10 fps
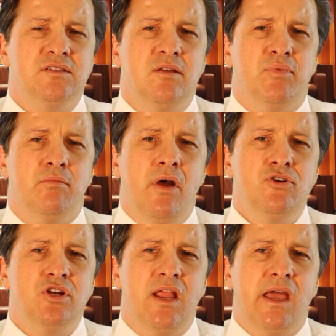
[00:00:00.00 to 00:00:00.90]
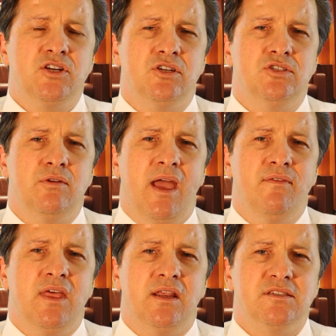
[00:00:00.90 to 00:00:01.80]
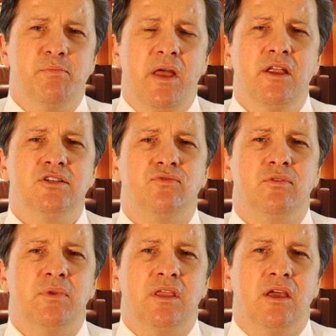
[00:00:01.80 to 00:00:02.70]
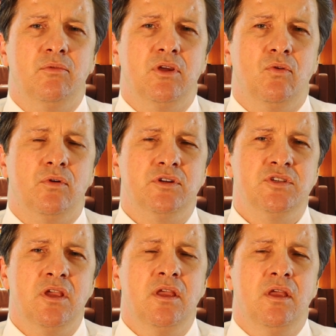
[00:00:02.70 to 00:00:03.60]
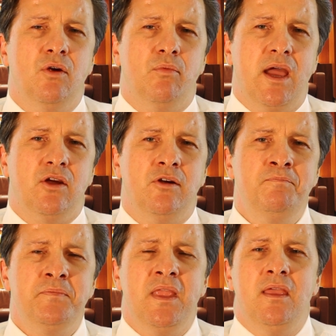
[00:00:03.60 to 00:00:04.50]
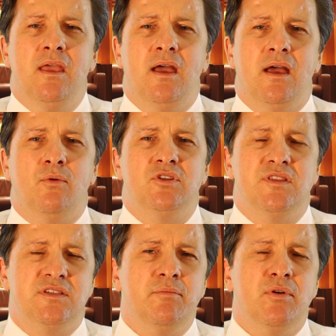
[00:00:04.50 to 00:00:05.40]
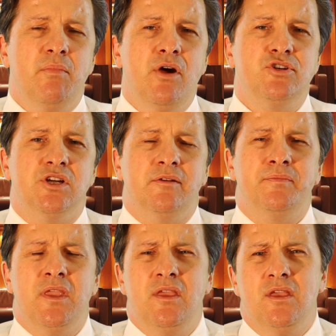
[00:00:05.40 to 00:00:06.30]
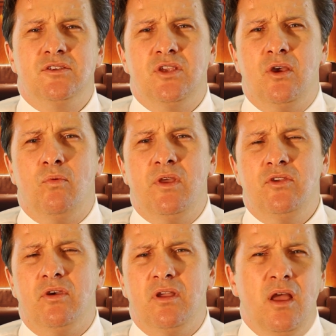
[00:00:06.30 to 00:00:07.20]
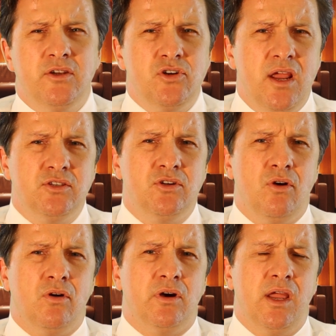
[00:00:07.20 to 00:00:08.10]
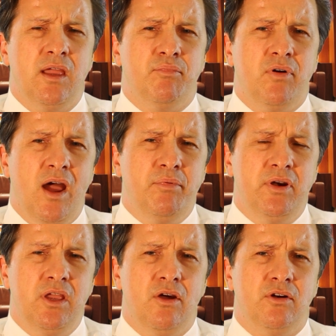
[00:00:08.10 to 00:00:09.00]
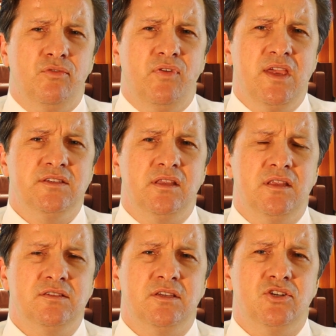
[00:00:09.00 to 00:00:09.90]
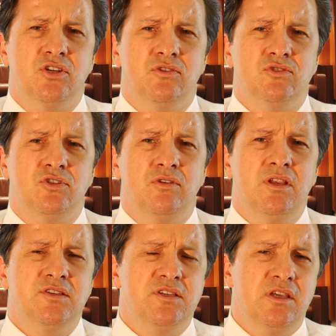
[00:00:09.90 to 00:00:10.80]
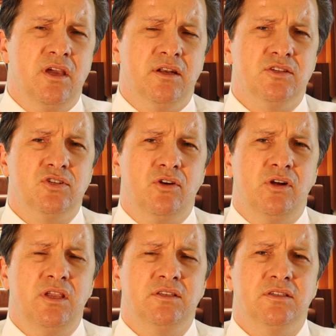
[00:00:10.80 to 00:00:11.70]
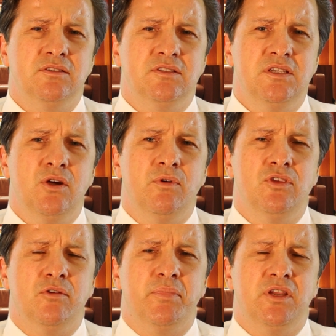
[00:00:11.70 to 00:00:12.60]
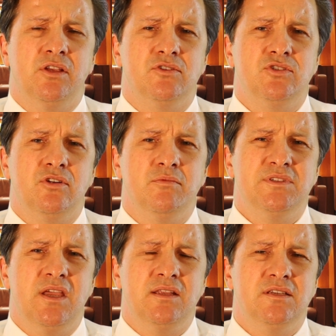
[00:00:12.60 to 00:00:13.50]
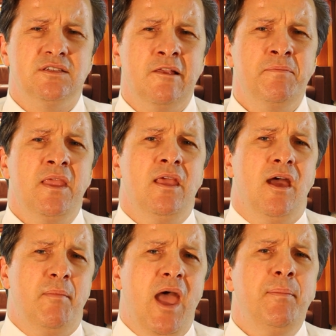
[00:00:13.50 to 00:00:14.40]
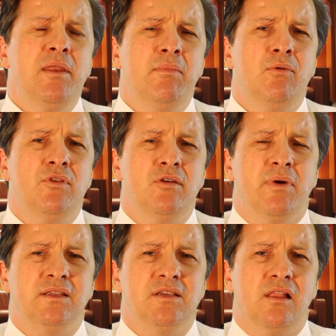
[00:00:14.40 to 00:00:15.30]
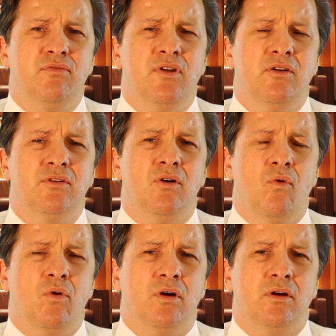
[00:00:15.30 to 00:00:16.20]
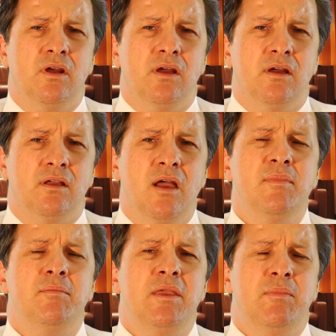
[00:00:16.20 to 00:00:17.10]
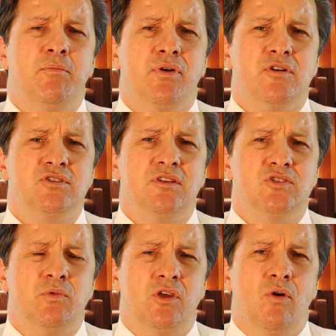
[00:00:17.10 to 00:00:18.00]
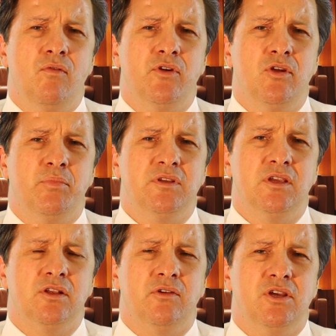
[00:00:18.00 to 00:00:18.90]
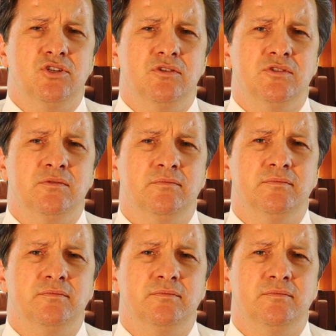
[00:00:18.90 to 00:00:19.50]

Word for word: a simple motion action to have that expunged from the county recorder's record, uh, which is a simple motion. So whether you're a contractor or a property owner facing these issues, you need to see an attorney to deal with your particular circumstances. I'm happy to meet with you by telephone or uh, come and meet me personally so we can go over your particular issues.